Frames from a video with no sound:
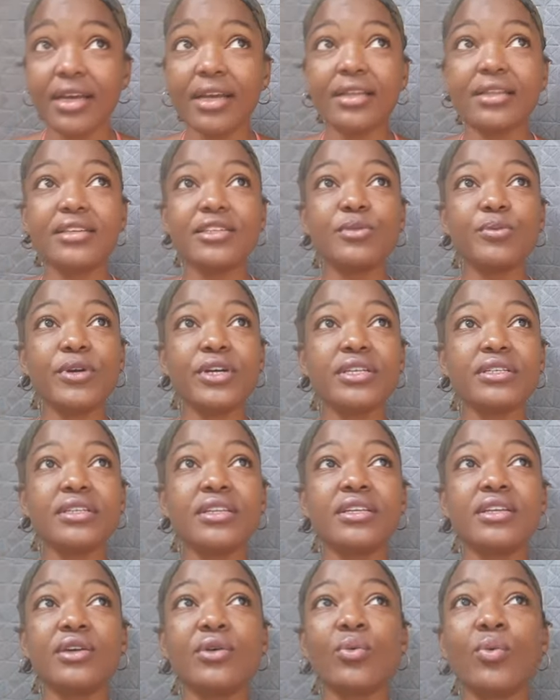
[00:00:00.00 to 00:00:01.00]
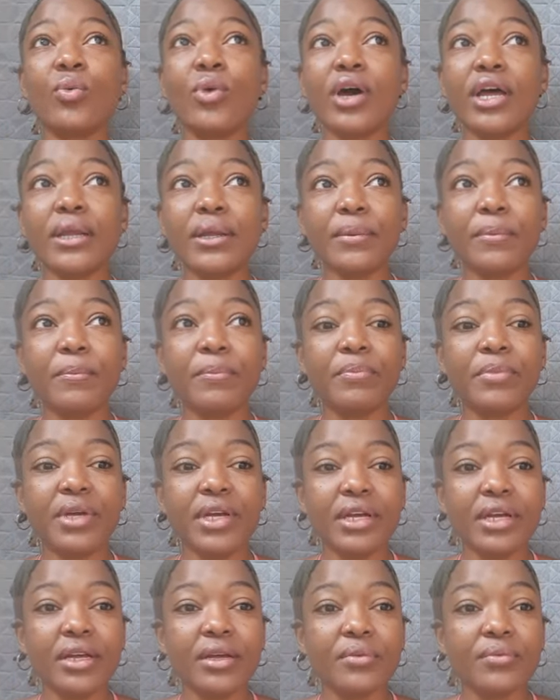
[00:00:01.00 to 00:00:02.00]
This person, they want
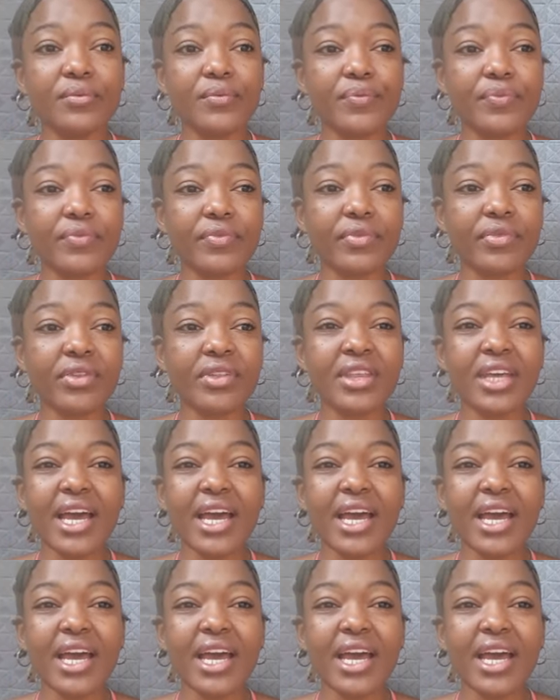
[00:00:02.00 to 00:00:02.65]
to,